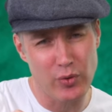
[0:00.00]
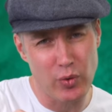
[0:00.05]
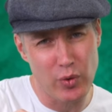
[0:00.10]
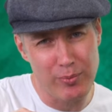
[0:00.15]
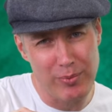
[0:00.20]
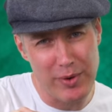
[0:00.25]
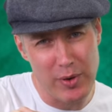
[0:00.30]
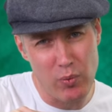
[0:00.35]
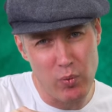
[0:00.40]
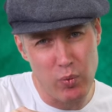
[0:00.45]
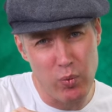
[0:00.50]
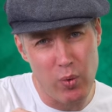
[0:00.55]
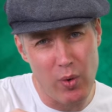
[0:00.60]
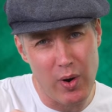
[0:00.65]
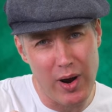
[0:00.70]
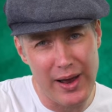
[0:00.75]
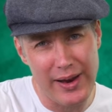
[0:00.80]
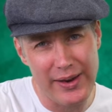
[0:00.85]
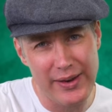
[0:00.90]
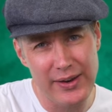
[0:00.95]
It would be
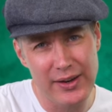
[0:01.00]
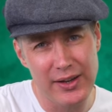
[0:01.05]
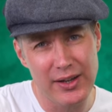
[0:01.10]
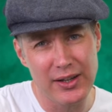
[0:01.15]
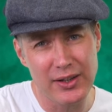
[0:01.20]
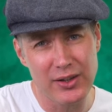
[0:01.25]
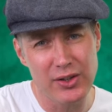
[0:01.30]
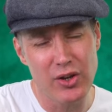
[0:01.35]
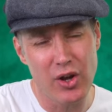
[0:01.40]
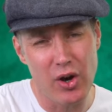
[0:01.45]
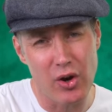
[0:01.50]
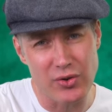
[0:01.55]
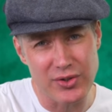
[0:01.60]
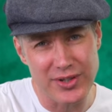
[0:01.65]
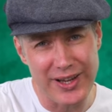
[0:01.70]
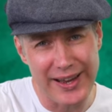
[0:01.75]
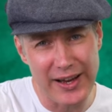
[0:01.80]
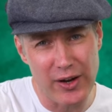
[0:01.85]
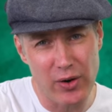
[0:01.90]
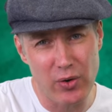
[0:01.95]
one
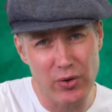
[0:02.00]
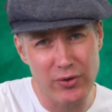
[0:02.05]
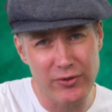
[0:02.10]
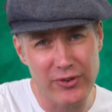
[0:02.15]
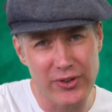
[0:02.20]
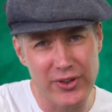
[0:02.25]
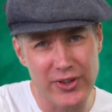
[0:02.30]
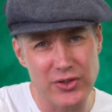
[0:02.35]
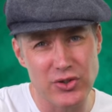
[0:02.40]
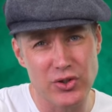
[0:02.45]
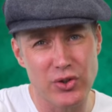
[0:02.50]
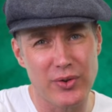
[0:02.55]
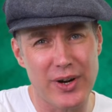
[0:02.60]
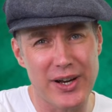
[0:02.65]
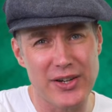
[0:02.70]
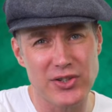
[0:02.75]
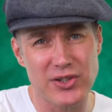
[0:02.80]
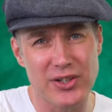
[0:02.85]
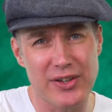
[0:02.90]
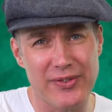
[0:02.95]
note held for the
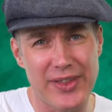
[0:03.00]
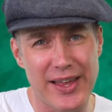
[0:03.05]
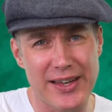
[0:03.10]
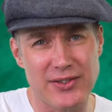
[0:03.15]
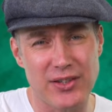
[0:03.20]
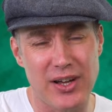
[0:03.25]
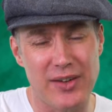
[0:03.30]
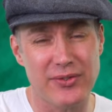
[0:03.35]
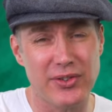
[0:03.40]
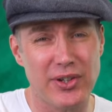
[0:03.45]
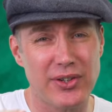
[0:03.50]
duration of that time.